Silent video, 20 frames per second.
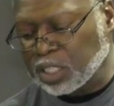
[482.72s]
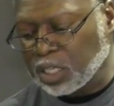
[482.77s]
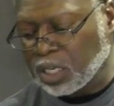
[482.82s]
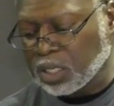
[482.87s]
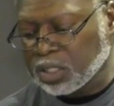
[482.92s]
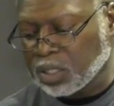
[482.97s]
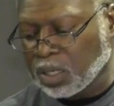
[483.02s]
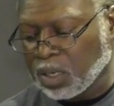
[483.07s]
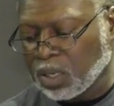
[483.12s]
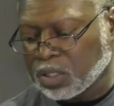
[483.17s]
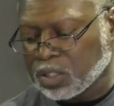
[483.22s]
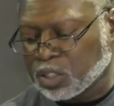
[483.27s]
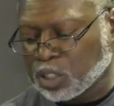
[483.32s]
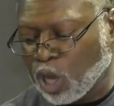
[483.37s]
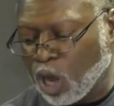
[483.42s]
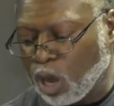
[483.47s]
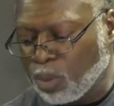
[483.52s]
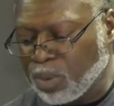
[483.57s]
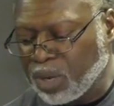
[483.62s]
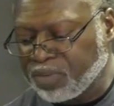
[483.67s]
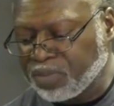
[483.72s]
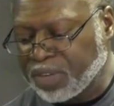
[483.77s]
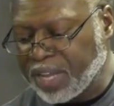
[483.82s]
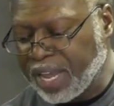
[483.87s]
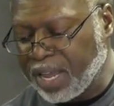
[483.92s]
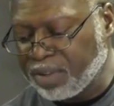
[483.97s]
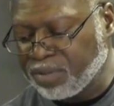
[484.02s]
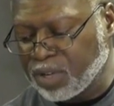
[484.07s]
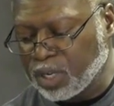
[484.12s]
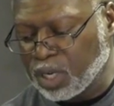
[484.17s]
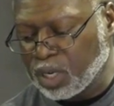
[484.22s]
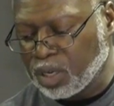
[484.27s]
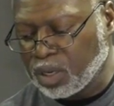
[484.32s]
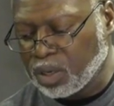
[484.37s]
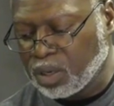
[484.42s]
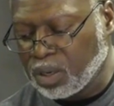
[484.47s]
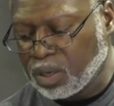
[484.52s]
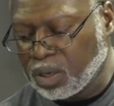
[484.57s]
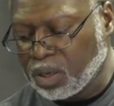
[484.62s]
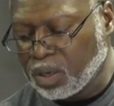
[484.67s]
a uh, Psalm of David,
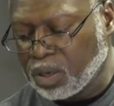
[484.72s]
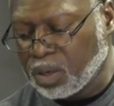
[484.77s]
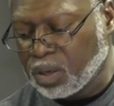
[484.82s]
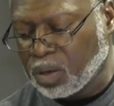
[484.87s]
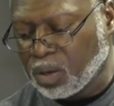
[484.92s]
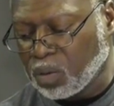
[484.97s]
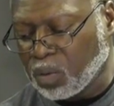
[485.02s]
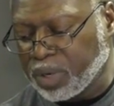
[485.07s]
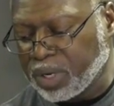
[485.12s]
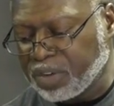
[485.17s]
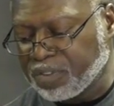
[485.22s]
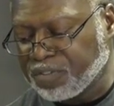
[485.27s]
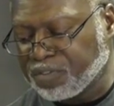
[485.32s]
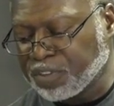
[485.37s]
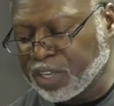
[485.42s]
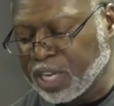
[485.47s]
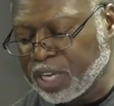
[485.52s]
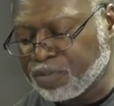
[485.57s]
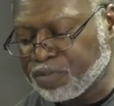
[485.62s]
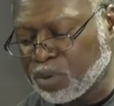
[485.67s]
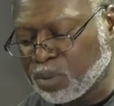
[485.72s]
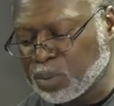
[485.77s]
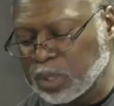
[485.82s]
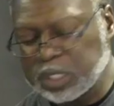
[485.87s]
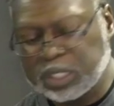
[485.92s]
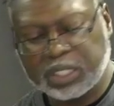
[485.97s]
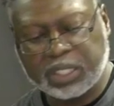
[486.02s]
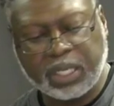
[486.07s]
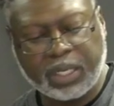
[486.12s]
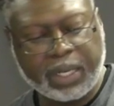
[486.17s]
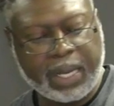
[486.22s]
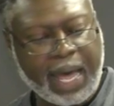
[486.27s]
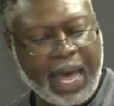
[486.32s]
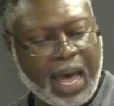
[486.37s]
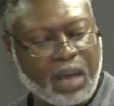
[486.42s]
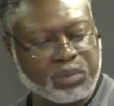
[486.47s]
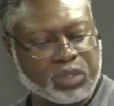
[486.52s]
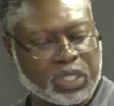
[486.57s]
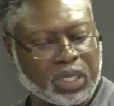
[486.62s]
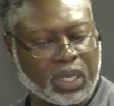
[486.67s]
when he fled from his son
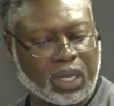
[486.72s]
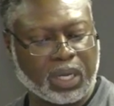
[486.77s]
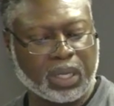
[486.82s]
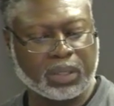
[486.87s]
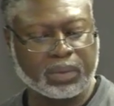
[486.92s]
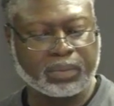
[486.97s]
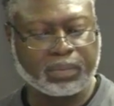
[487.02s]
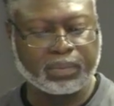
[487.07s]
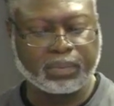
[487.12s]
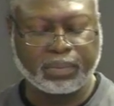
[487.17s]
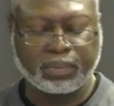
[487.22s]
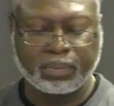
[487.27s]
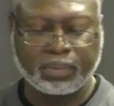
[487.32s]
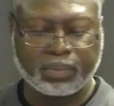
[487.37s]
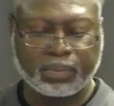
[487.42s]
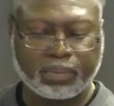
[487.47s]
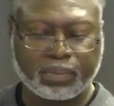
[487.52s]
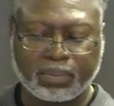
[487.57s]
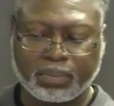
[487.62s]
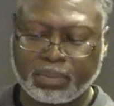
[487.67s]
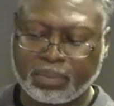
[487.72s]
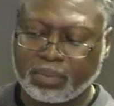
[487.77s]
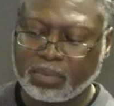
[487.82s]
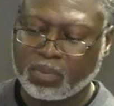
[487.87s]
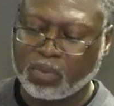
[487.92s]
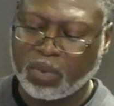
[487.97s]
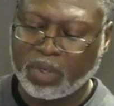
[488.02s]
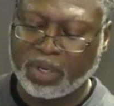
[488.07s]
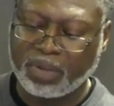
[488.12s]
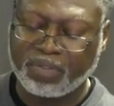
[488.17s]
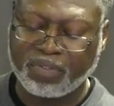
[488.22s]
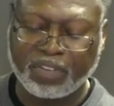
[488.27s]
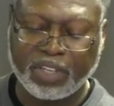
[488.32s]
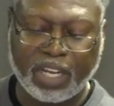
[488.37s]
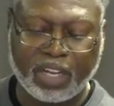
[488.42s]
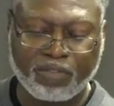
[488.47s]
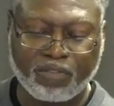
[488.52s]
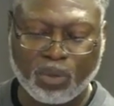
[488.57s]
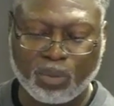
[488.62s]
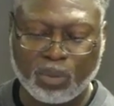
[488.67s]
Absalom. Hmm. When he
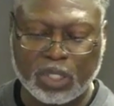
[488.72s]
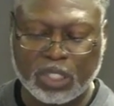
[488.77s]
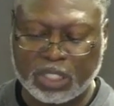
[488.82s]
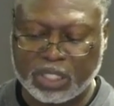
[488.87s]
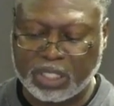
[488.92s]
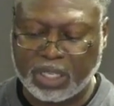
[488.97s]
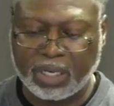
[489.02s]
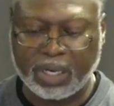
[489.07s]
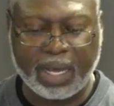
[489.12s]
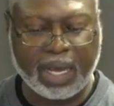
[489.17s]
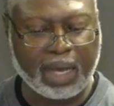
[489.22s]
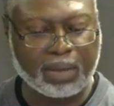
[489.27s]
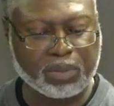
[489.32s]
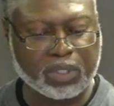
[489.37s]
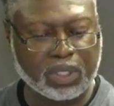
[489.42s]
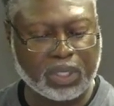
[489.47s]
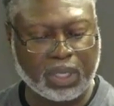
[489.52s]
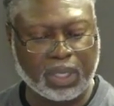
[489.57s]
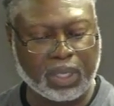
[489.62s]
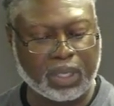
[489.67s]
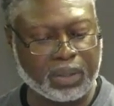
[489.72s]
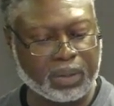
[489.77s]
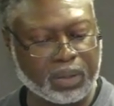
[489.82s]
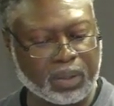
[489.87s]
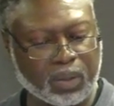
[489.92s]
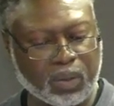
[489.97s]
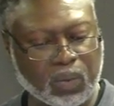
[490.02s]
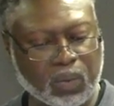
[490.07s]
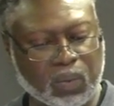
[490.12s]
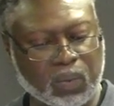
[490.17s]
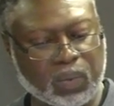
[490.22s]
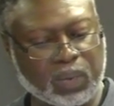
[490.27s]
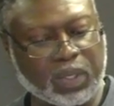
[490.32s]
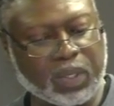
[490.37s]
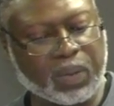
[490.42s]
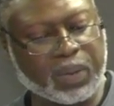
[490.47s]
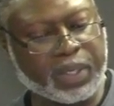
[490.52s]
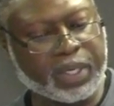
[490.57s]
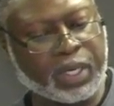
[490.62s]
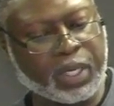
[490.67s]
fled from his son Absalom.
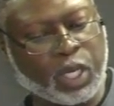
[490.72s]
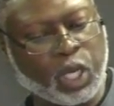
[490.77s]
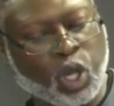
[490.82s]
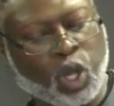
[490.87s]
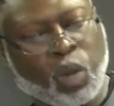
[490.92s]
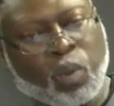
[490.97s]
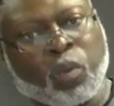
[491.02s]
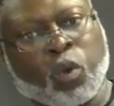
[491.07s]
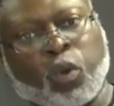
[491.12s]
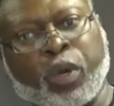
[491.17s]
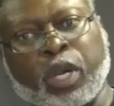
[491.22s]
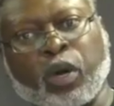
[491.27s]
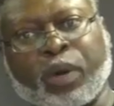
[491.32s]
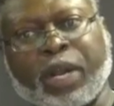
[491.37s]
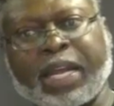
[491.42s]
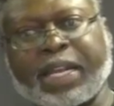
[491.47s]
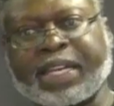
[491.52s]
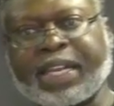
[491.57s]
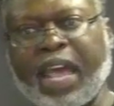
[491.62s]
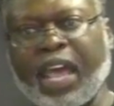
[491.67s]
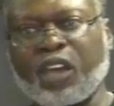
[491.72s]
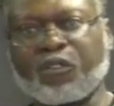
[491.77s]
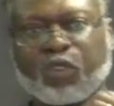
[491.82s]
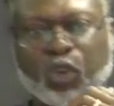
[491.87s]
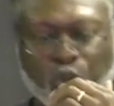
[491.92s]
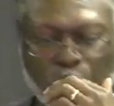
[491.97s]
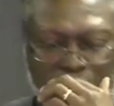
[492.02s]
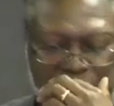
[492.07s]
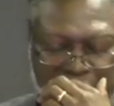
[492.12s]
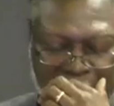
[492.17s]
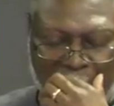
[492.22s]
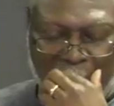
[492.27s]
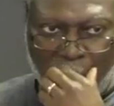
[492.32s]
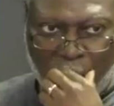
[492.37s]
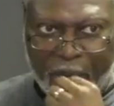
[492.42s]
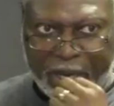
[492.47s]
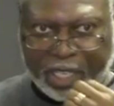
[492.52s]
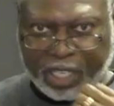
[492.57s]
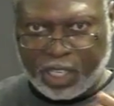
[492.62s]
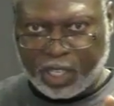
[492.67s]
We know that David was
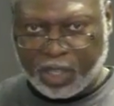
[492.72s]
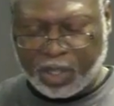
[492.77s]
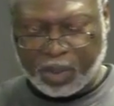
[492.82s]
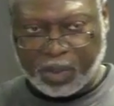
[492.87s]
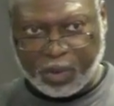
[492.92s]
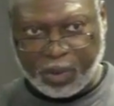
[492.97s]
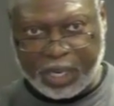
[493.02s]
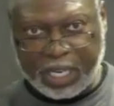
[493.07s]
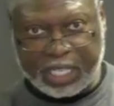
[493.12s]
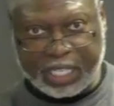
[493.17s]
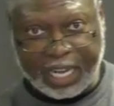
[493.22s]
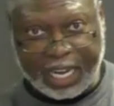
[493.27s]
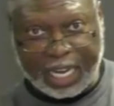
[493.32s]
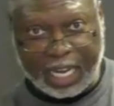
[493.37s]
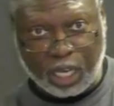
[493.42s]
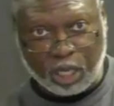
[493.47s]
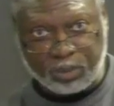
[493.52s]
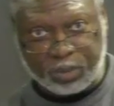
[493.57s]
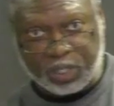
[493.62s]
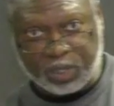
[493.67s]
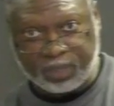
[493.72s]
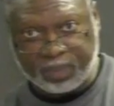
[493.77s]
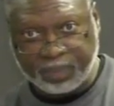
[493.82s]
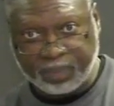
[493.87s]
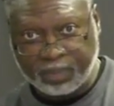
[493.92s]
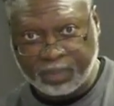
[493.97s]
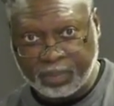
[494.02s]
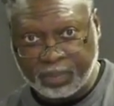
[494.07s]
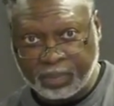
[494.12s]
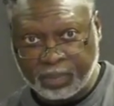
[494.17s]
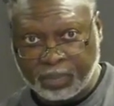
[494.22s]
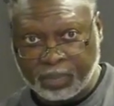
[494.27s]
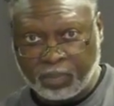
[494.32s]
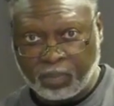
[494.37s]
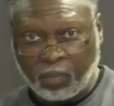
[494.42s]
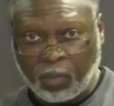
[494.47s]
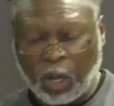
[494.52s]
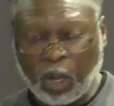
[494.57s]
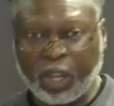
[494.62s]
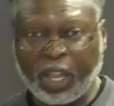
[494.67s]
anointed three times.
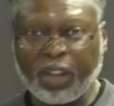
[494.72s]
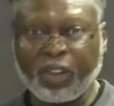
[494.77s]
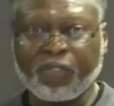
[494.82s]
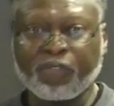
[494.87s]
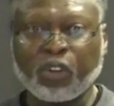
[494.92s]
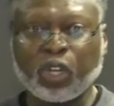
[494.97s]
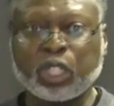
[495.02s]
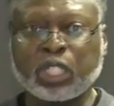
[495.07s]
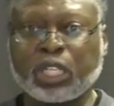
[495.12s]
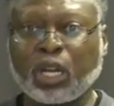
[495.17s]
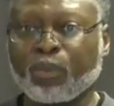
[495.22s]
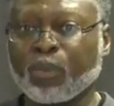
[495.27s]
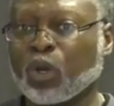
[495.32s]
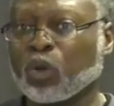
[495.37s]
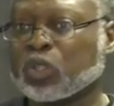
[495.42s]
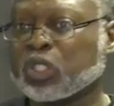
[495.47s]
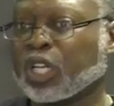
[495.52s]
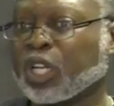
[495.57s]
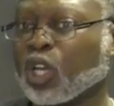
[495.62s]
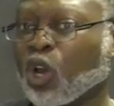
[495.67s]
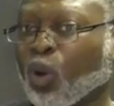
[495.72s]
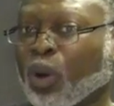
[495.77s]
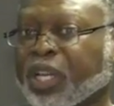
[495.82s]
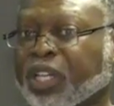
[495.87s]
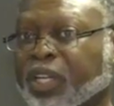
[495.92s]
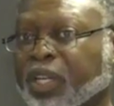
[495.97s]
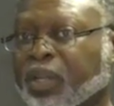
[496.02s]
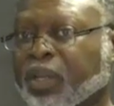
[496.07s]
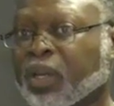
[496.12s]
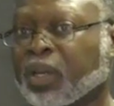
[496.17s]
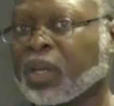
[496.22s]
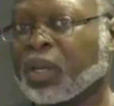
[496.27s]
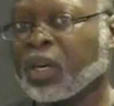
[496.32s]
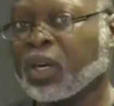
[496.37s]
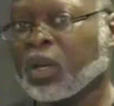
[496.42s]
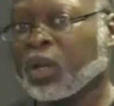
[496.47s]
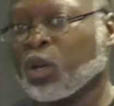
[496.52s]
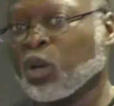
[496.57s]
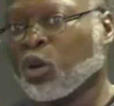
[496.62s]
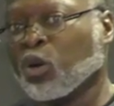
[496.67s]
Okay, first time he was anointed
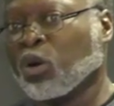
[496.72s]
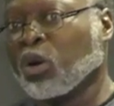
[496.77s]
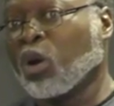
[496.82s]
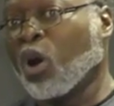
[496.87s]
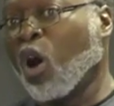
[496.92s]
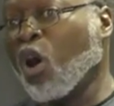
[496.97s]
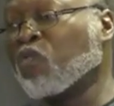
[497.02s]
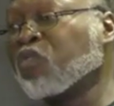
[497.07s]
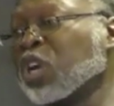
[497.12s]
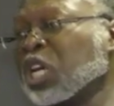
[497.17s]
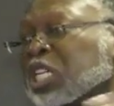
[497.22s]
over